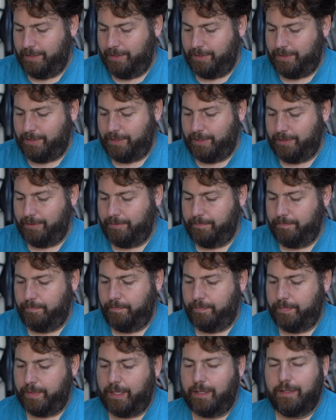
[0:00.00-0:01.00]
So
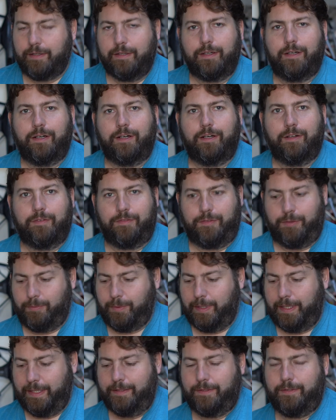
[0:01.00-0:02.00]
under half the
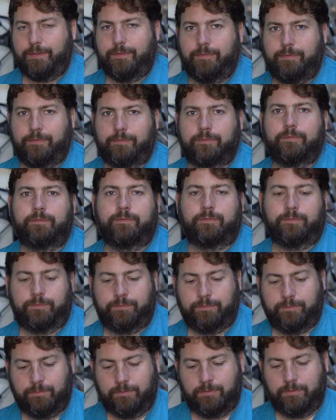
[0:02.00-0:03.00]
weight,
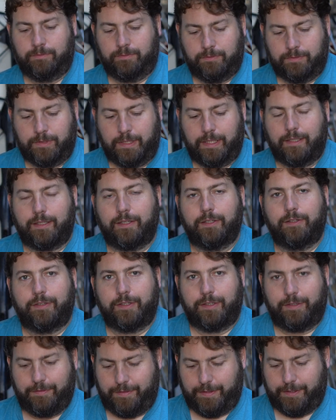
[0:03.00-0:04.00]

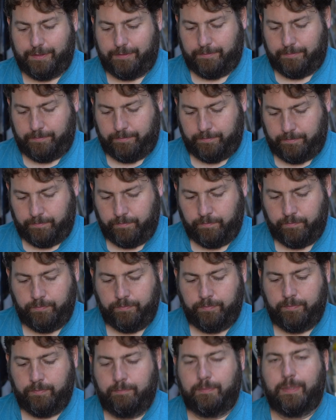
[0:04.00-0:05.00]
including the phone.
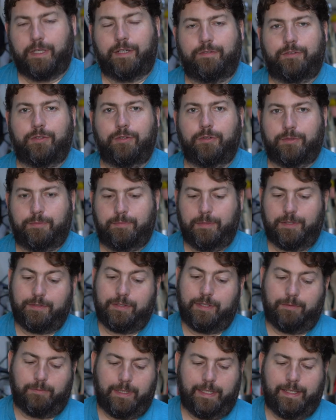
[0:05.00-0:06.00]
But of course most of
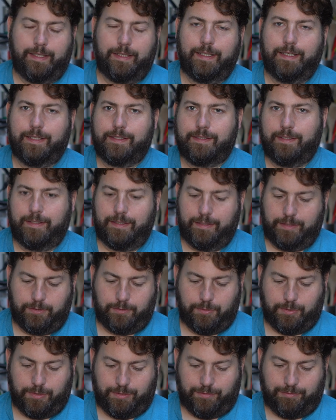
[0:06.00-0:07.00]
that weight is leaning
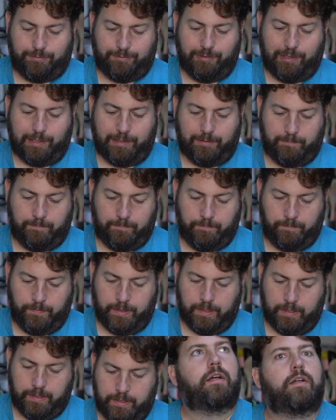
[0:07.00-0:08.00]
towards the front.
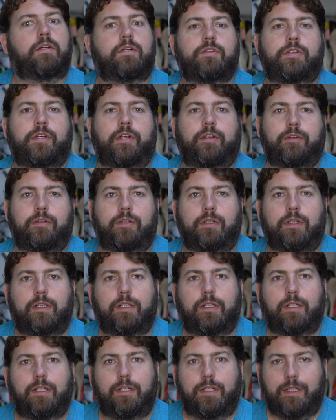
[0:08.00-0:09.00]
So
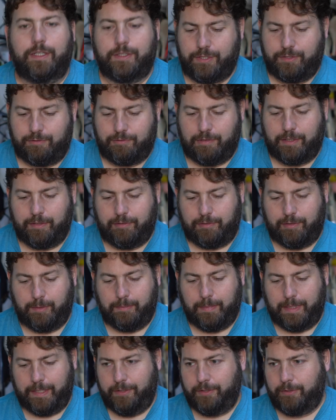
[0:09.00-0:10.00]
let's just run through the
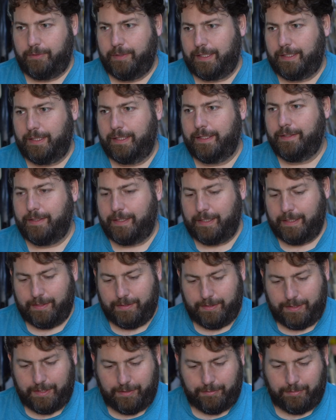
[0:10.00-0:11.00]
menu quickly
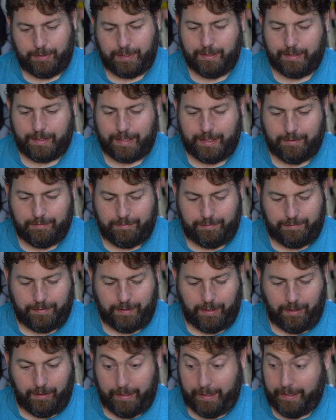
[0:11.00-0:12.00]
and see if we can't get
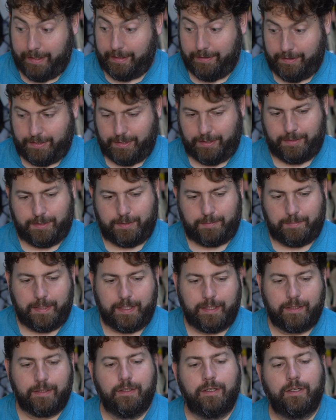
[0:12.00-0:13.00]
flying, so to
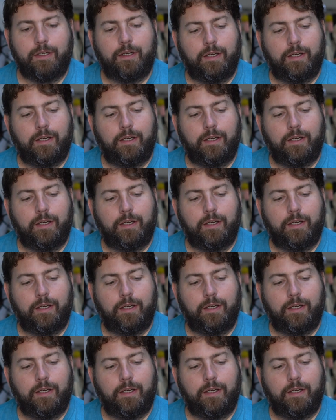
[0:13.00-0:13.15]
speak.